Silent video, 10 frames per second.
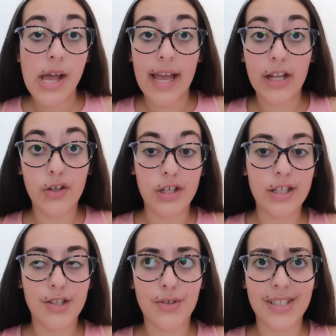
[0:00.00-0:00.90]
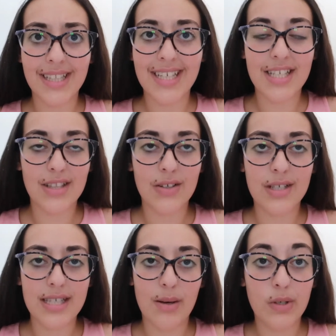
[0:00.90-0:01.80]
and you need to at least look
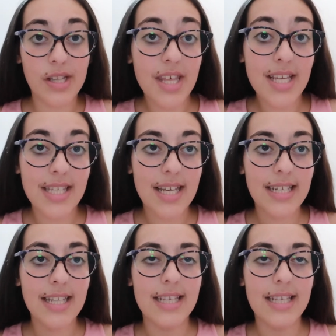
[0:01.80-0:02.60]
somewhat decent,